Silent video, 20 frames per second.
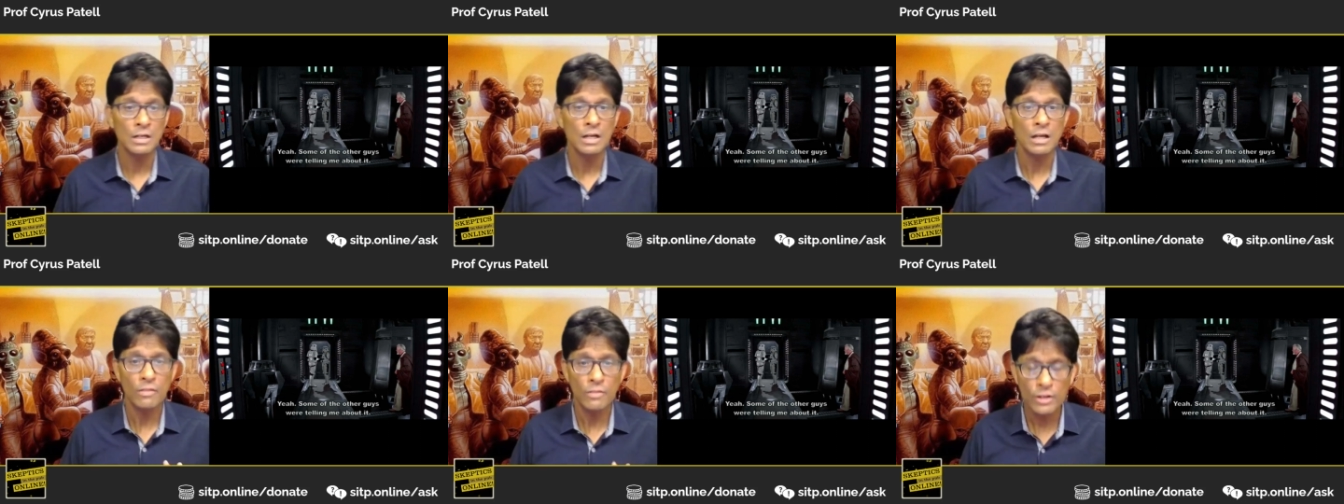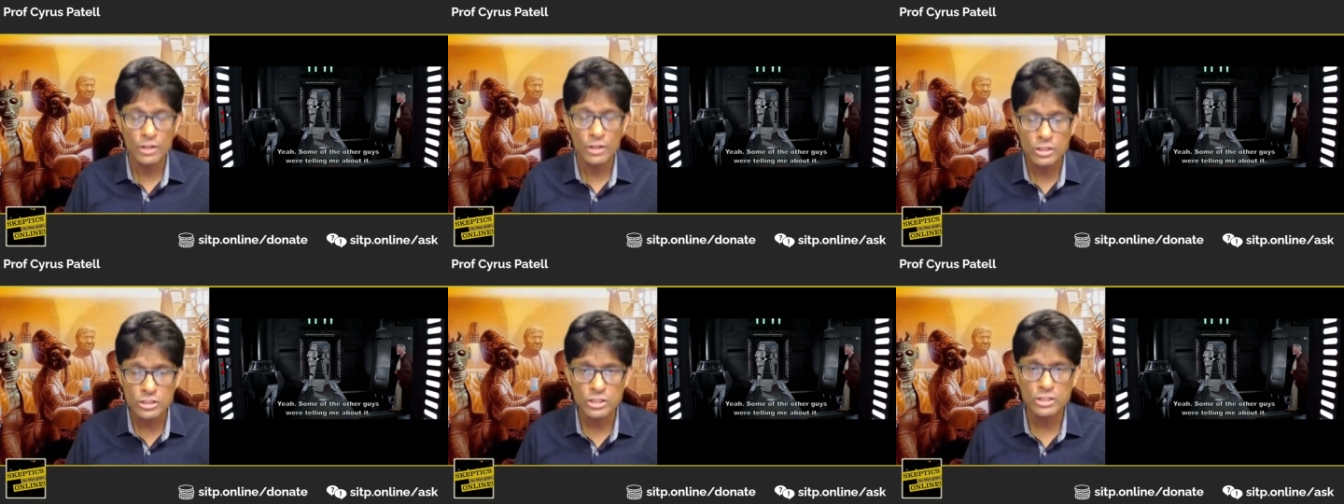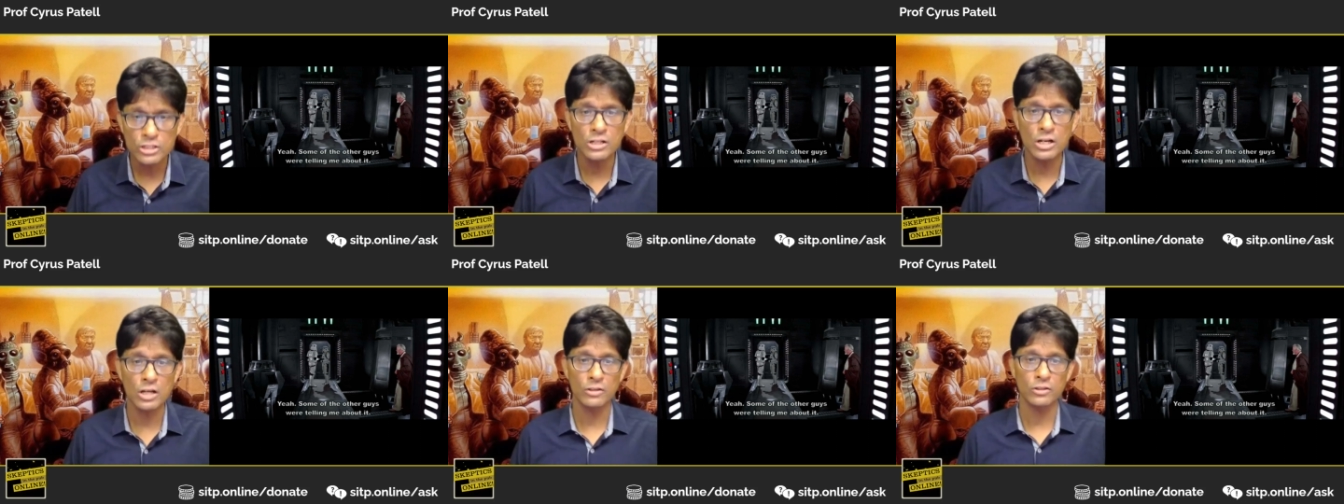There's
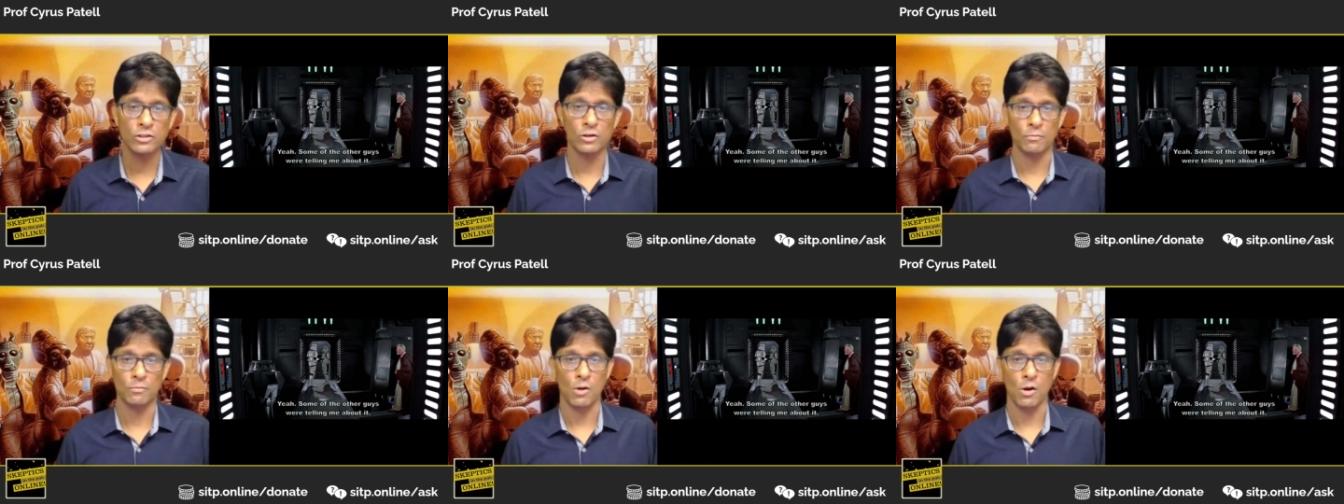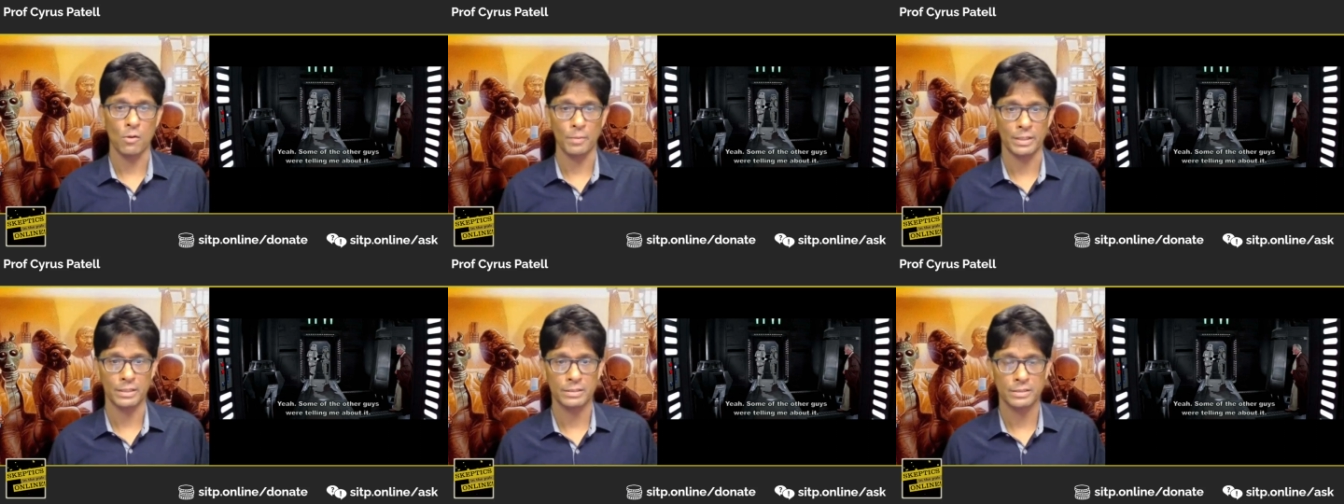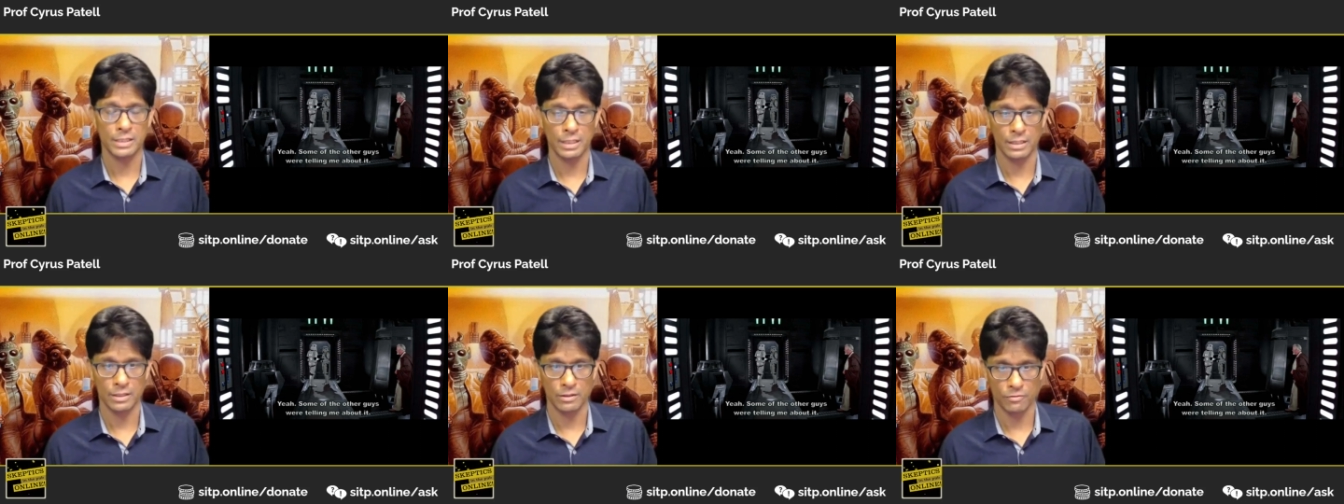another moment
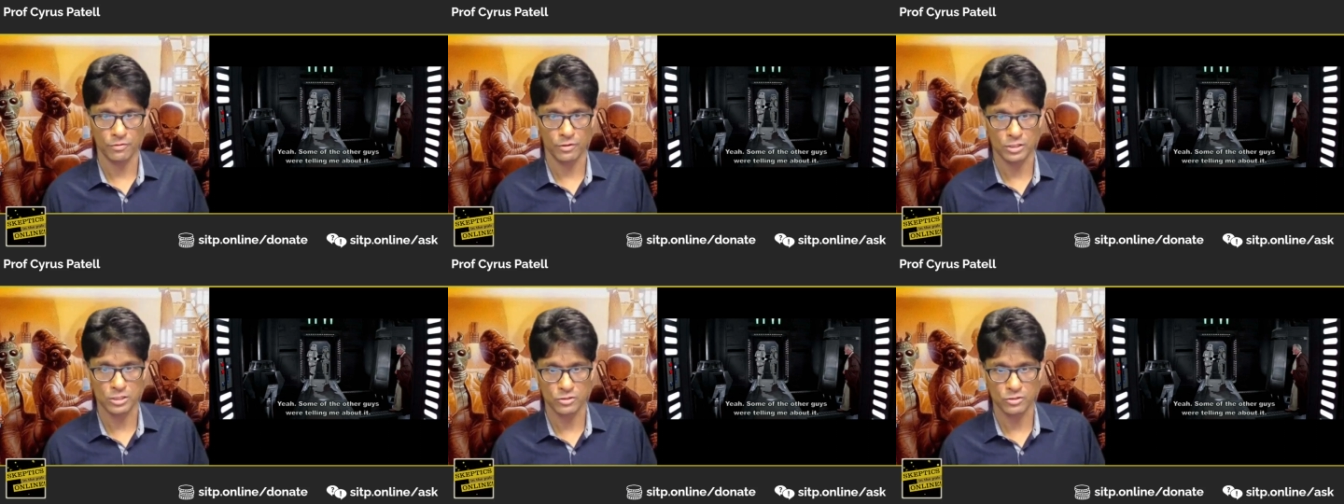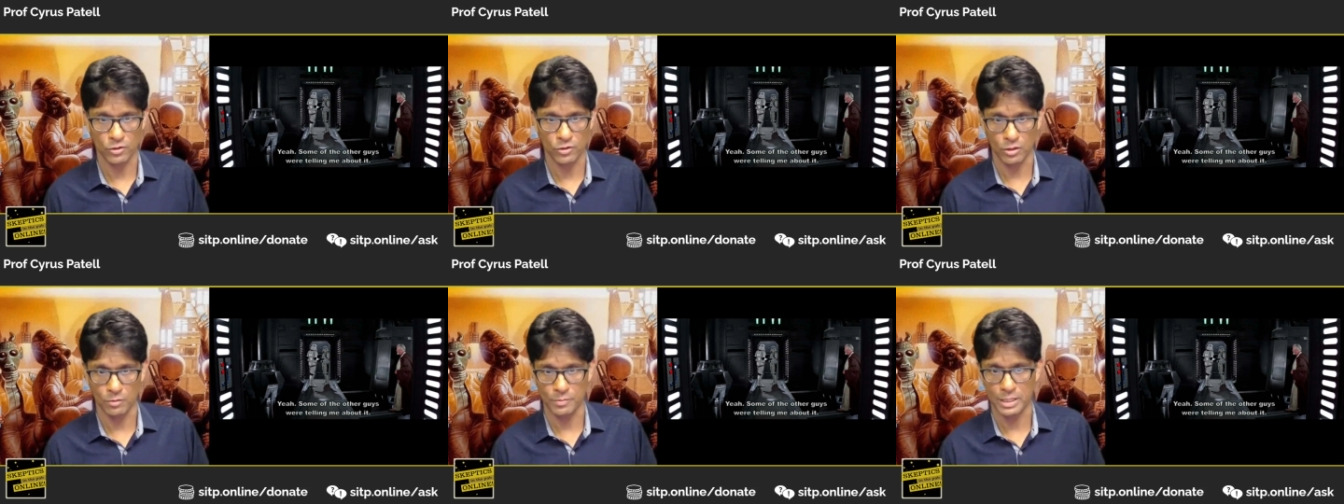in the first film